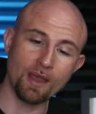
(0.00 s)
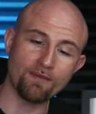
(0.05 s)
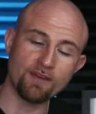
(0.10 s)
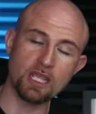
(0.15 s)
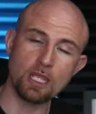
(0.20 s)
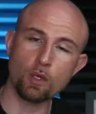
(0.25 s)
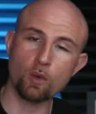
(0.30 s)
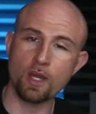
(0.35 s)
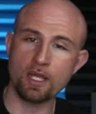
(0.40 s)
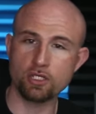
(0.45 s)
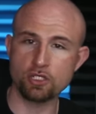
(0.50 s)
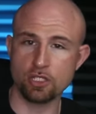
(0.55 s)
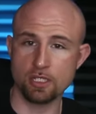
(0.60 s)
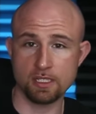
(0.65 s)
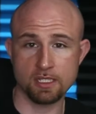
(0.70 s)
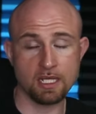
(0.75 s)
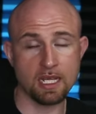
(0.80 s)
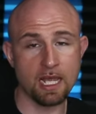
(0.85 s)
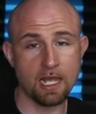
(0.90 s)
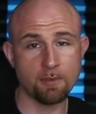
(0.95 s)
any
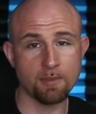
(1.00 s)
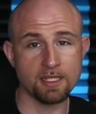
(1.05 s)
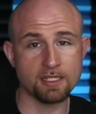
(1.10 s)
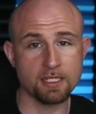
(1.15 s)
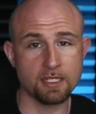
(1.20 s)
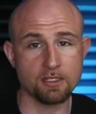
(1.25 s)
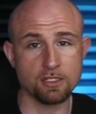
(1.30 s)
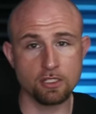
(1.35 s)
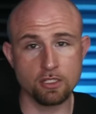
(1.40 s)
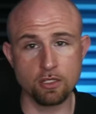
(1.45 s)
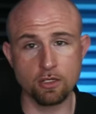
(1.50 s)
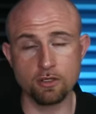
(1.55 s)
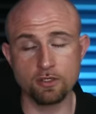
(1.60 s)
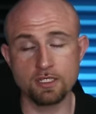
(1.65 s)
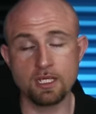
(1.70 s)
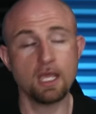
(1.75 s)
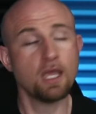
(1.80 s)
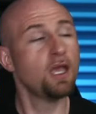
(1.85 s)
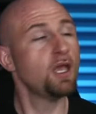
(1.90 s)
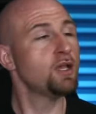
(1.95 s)
questions, comments,
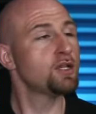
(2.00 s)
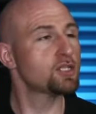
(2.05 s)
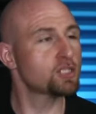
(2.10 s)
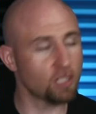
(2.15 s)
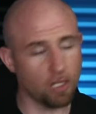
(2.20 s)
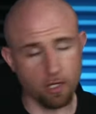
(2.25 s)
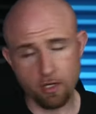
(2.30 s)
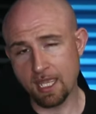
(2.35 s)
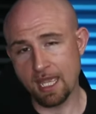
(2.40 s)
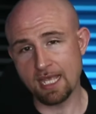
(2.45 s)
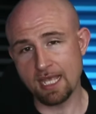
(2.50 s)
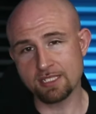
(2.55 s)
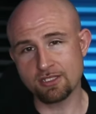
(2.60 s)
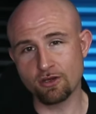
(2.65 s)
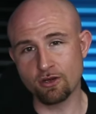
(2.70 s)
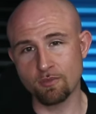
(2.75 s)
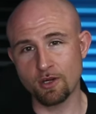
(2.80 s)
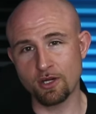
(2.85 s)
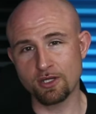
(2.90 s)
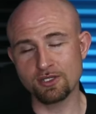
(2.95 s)
concerns, sarcastic
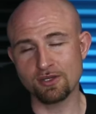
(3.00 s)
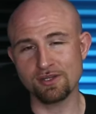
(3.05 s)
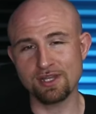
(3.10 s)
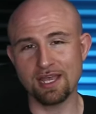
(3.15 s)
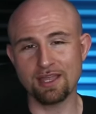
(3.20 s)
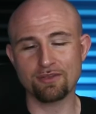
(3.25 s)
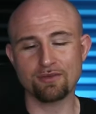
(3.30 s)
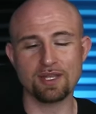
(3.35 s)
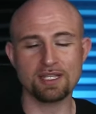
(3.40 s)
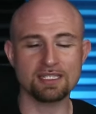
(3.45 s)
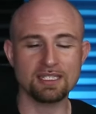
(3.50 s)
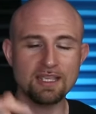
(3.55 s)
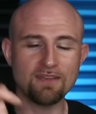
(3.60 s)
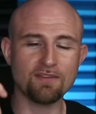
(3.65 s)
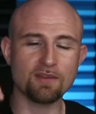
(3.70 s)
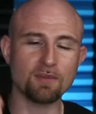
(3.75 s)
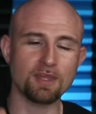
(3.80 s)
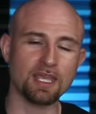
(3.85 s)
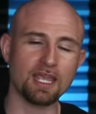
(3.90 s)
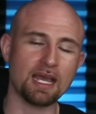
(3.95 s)
remarks, or death threats, leave
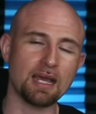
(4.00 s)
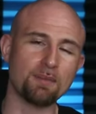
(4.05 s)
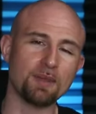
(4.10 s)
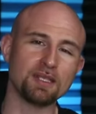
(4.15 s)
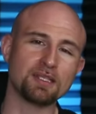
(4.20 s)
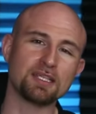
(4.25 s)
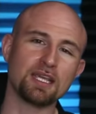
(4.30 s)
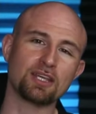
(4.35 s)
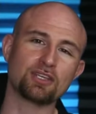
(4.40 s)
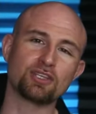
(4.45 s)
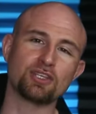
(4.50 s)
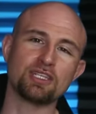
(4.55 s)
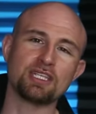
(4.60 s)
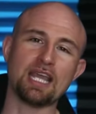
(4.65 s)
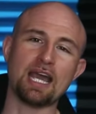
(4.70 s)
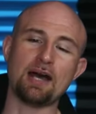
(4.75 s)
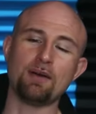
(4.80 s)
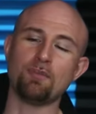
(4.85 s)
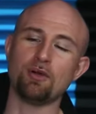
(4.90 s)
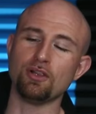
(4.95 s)
them in the comment section
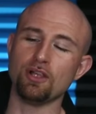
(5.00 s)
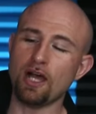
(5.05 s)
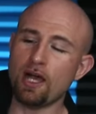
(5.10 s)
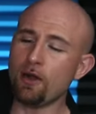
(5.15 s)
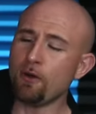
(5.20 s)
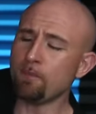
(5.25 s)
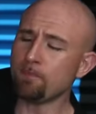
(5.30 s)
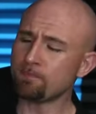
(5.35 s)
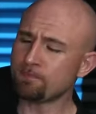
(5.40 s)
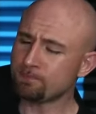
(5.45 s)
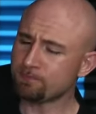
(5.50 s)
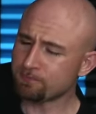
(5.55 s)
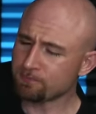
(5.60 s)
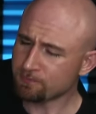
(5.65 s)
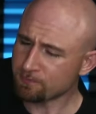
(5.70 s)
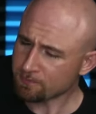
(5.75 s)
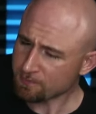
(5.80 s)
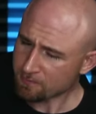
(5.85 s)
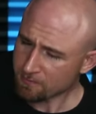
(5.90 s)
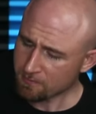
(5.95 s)
down below.
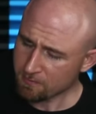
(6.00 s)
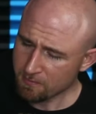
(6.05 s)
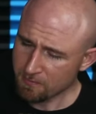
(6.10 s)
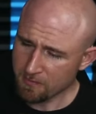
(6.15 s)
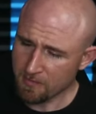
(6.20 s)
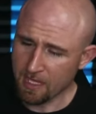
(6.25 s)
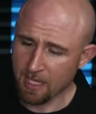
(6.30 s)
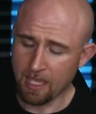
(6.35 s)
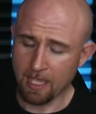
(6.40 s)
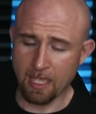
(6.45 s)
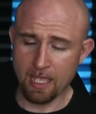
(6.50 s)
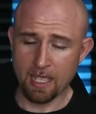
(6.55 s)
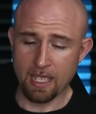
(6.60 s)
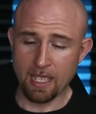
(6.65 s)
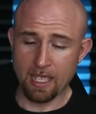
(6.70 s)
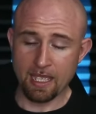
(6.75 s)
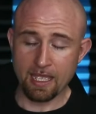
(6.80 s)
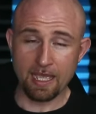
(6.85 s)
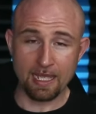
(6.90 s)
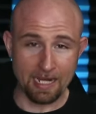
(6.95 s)

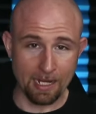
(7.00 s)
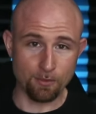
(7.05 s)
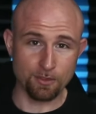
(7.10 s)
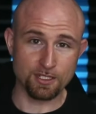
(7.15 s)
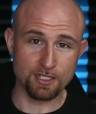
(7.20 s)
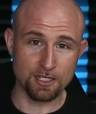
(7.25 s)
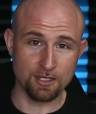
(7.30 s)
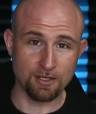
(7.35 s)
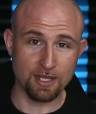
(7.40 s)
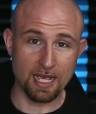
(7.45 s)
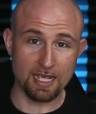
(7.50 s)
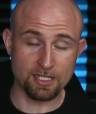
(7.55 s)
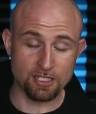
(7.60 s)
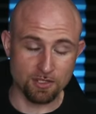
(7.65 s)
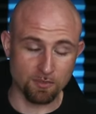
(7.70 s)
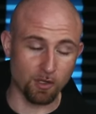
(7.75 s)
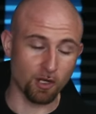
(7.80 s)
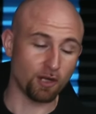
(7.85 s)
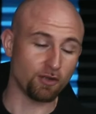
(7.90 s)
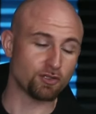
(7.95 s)
And I will see you guys
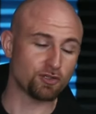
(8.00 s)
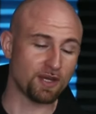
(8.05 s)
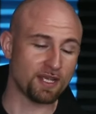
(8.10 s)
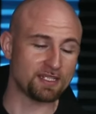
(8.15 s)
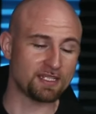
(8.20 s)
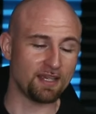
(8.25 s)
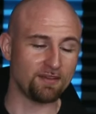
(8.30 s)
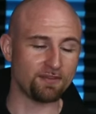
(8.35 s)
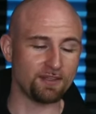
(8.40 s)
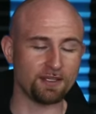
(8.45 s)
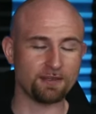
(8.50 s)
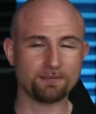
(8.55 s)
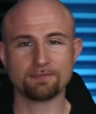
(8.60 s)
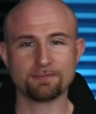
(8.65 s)
tomorrow. Trade safely.